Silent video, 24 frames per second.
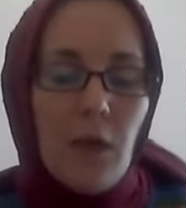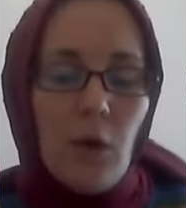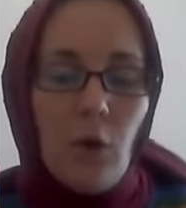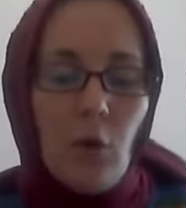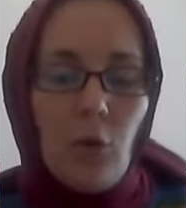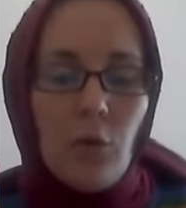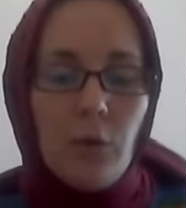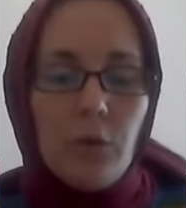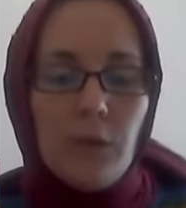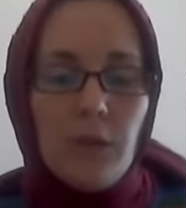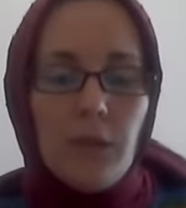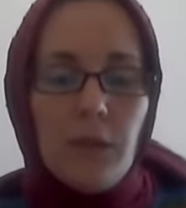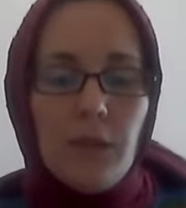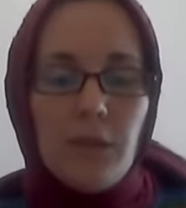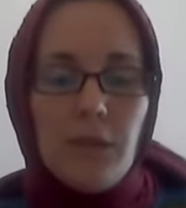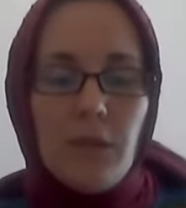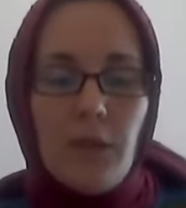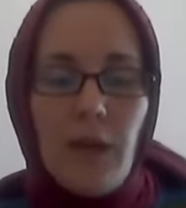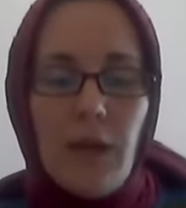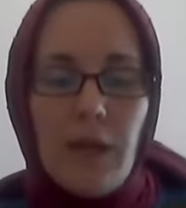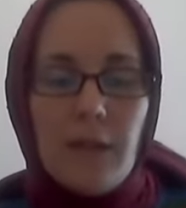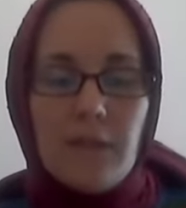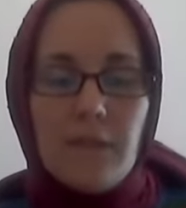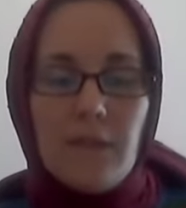On the other
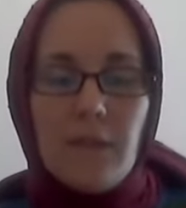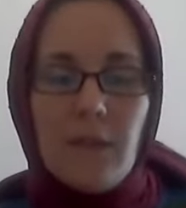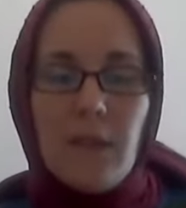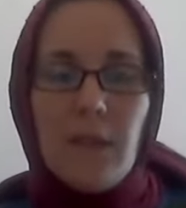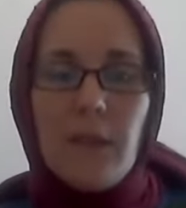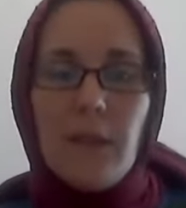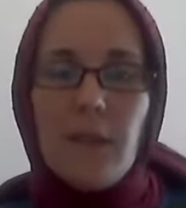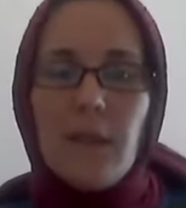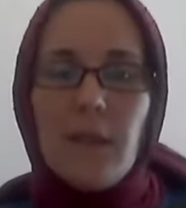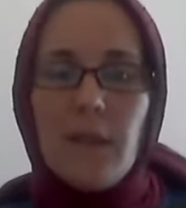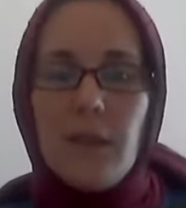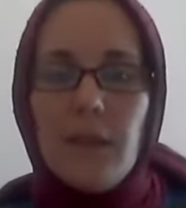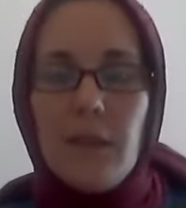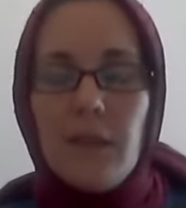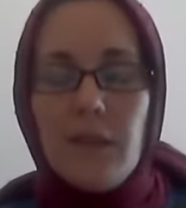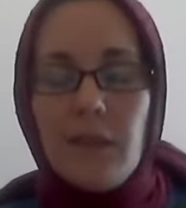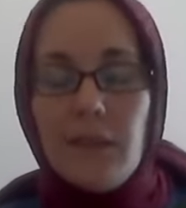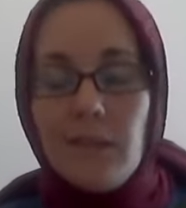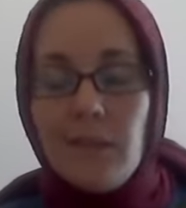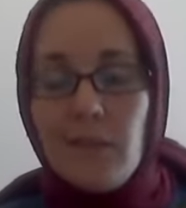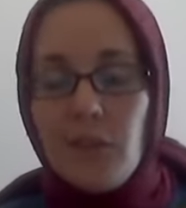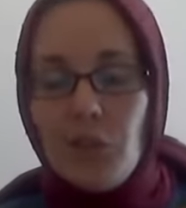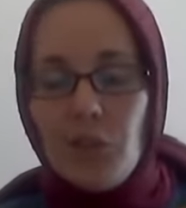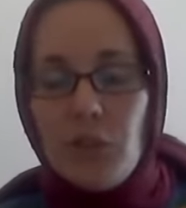hand, in
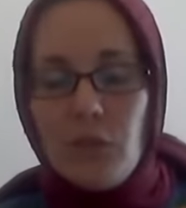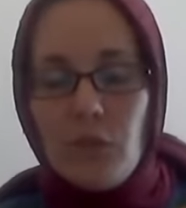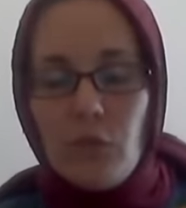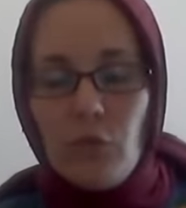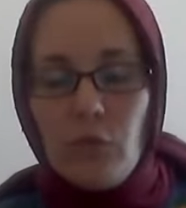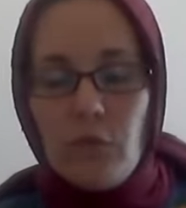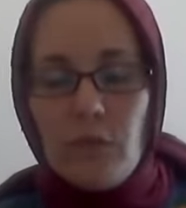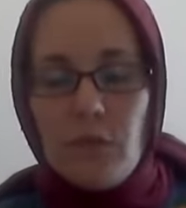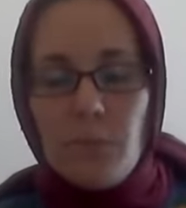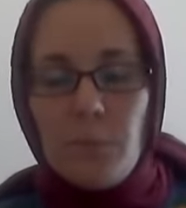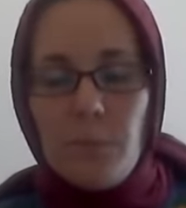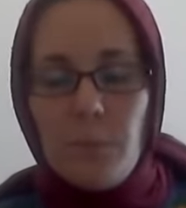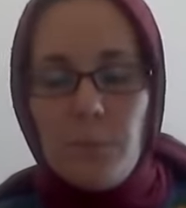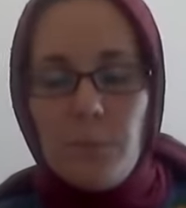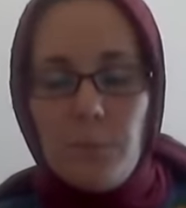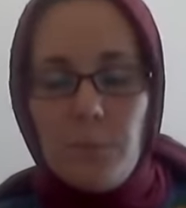addition to this